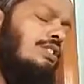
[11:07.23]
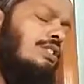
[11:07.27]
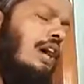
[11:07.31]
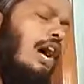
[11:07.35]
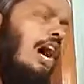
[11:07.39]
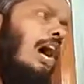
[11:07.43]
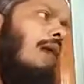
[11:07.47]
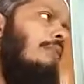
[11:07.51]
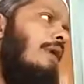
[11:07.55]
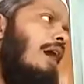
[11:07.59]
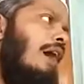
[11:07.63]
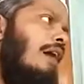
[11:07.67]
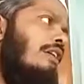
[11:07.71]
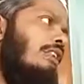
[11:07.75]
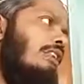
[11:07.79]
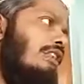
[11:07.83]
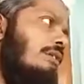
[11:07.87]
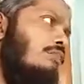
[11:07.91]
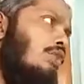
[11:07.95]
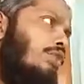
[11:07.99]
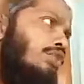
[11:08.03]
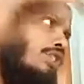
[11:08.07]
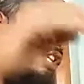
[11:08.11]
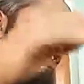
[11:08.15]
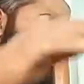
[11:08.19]
Sahaba or
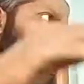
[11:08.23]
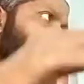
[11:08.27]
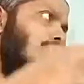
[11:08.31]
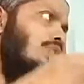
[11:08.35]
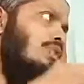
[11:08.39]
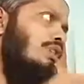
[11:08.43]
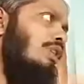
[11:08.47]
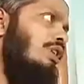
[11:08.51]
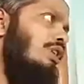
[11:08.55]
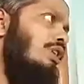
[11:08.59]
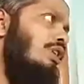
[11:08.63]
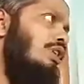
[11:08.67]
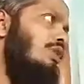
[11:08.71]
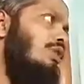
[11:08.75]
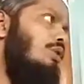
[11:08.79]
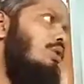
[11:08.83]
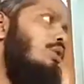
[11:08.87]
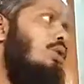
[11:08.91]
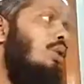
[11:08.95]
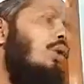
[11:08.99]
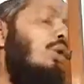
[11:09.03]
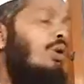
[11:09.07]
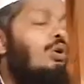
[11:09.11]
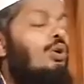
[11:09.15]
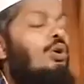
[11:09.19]
the Muslims
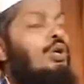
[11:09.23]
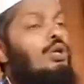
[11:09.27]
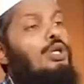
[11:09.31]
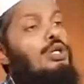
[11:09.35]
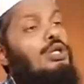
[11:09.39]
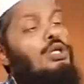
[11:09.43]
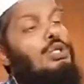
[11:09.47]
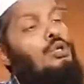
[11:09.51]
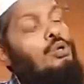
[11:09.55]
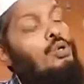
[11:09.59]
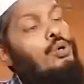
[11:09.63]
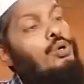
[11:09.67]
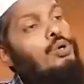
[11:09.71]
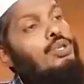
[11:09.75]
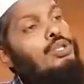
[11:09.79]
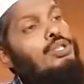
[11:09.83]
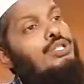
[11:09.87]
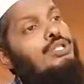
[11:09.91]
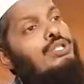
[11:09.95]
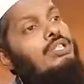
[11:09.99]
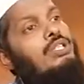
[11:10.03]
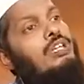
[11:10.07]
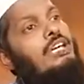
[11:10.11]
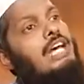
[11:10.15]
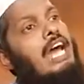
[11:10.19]
to
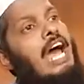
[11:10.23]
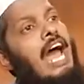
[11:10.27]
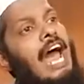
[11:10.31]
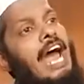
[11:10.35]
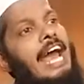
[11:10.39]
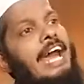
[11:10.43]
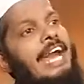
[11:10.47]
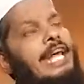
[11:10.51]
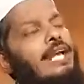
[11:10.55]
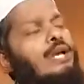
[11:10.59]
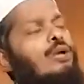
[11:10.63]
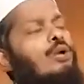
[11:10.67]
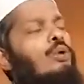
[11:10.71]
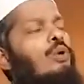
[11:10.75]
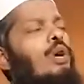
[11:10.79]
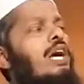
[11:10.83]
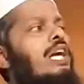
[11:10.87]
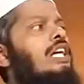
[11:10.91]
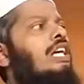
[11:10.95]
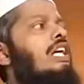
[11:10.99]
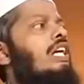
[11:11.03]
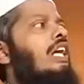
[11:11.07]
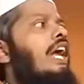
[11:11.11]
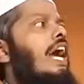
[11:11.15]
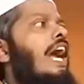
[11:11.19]
use
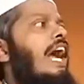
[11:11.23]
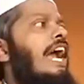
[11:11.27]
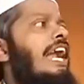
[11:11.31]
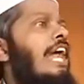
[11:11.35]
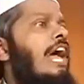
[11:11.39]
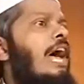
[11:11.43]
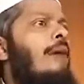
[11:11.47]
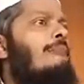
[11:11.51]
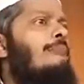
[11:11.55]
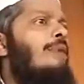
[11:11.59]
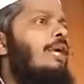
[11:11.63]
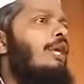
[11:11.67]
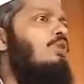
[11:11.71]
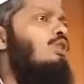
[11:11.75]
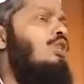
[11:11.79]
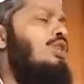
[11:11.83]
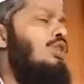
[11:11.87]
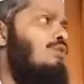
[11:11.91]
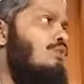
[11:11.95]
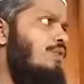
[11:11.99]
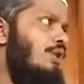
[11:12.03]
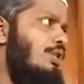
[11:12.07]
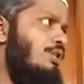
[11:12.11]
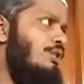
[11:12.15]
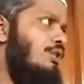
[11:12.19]
unequivocal,
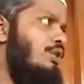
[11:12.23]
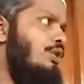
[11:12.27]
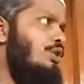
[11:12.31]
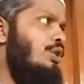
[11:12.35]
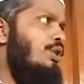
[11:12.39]
unambiguous words.